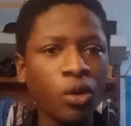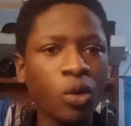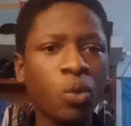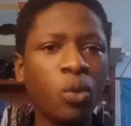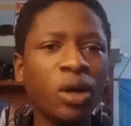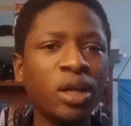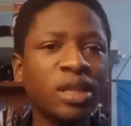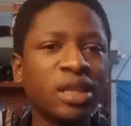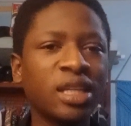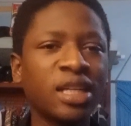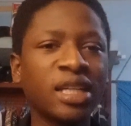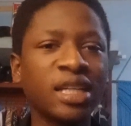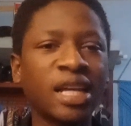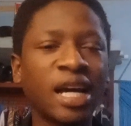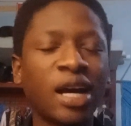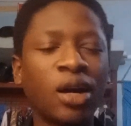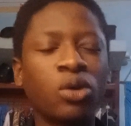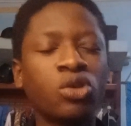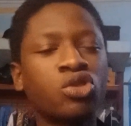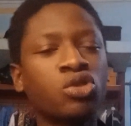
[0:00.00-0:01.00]
One thing
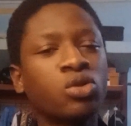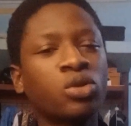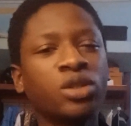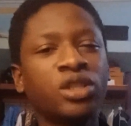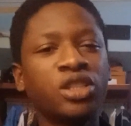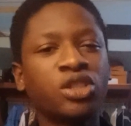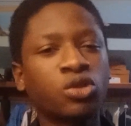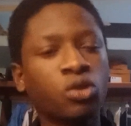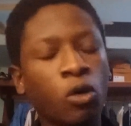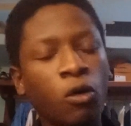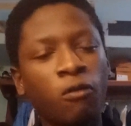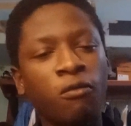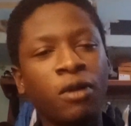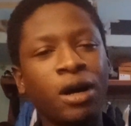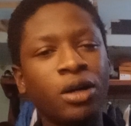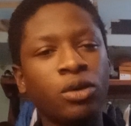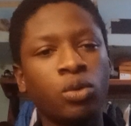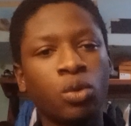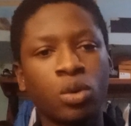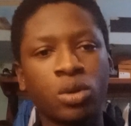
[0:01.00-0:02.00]
I also
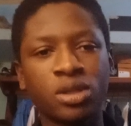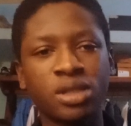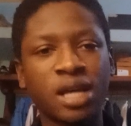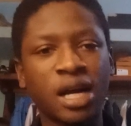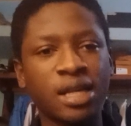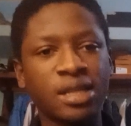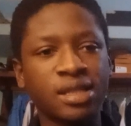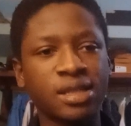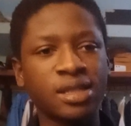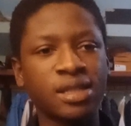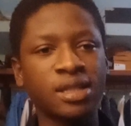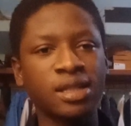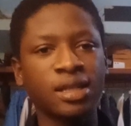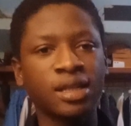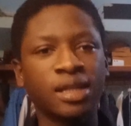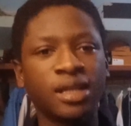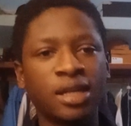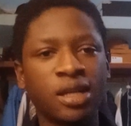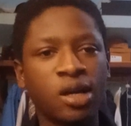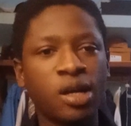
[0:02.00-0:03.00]
discovered was that
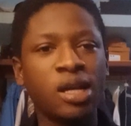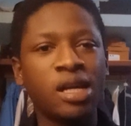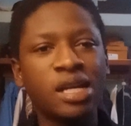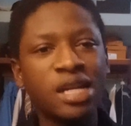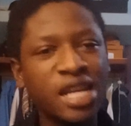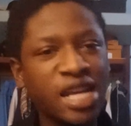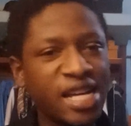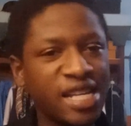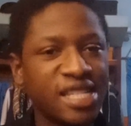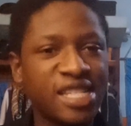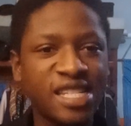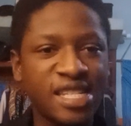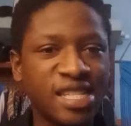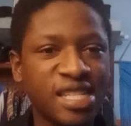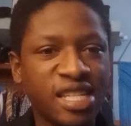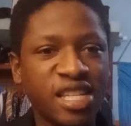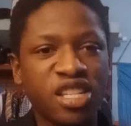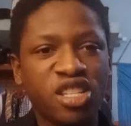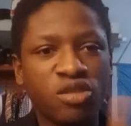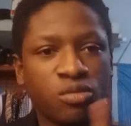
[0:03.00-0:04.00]
less
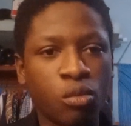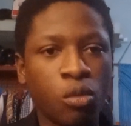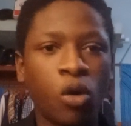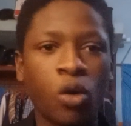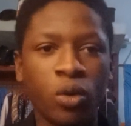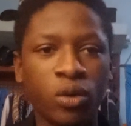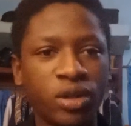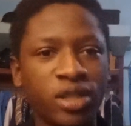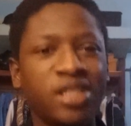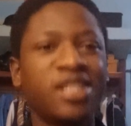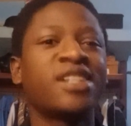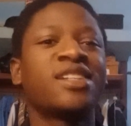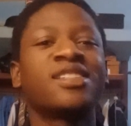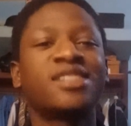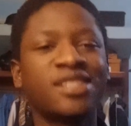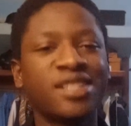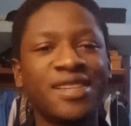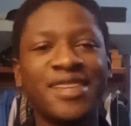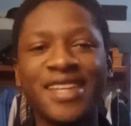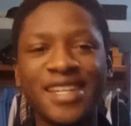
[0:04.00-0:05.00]
is more.
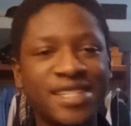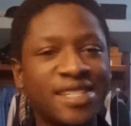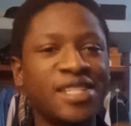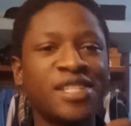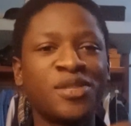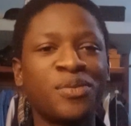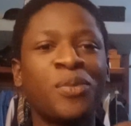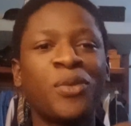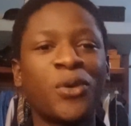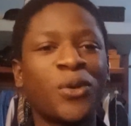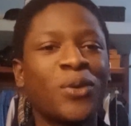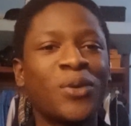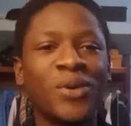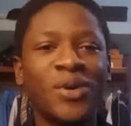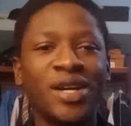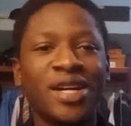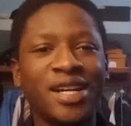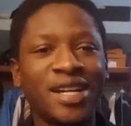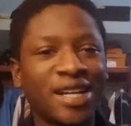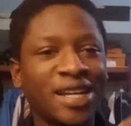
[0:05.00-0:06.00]
Yes, less is more.
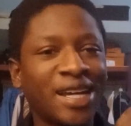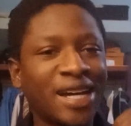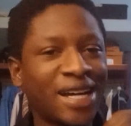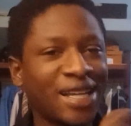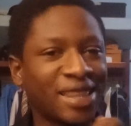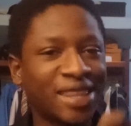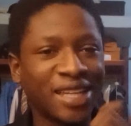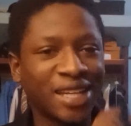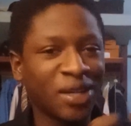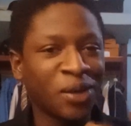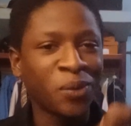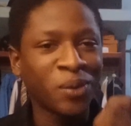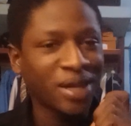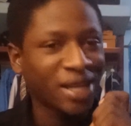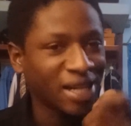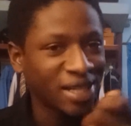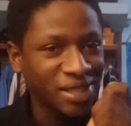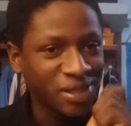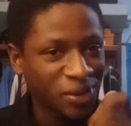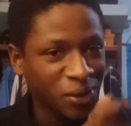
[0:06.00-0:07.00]
That thing,
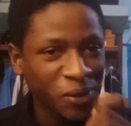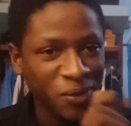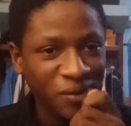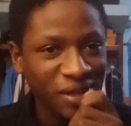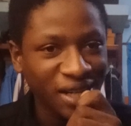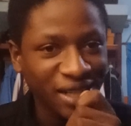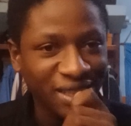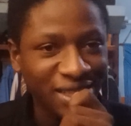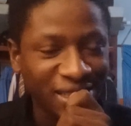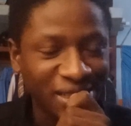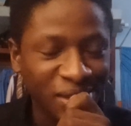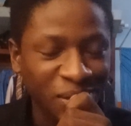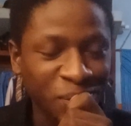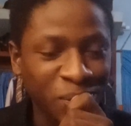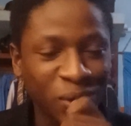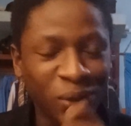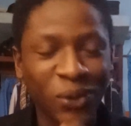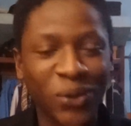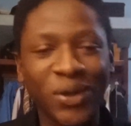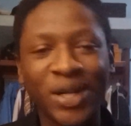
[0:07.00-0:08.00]
when I discovered it,
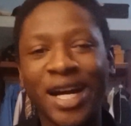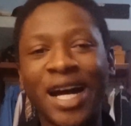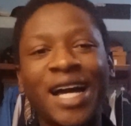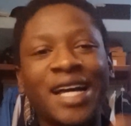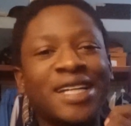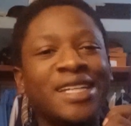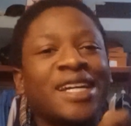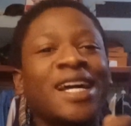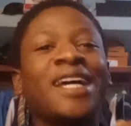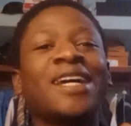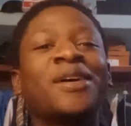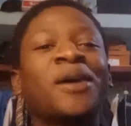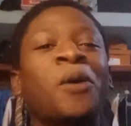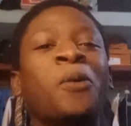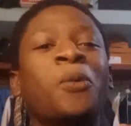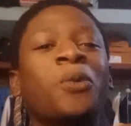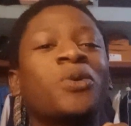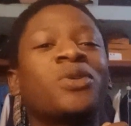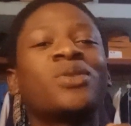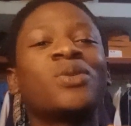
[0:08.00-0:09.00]
bro, I
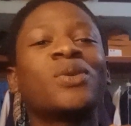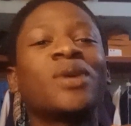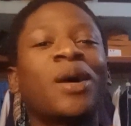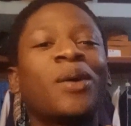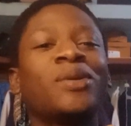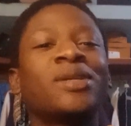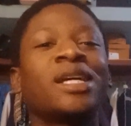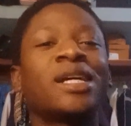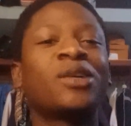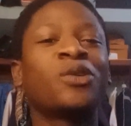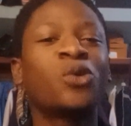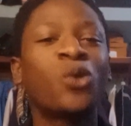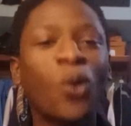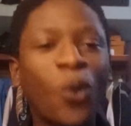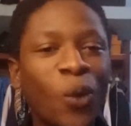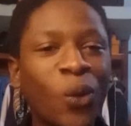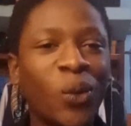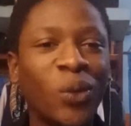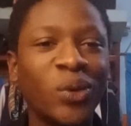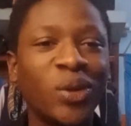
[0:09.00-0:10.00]
was like,
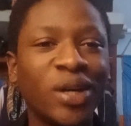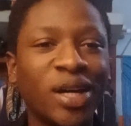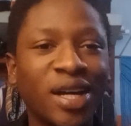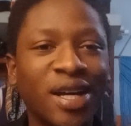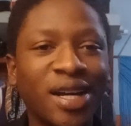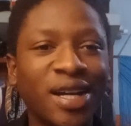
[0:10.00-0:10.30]
God.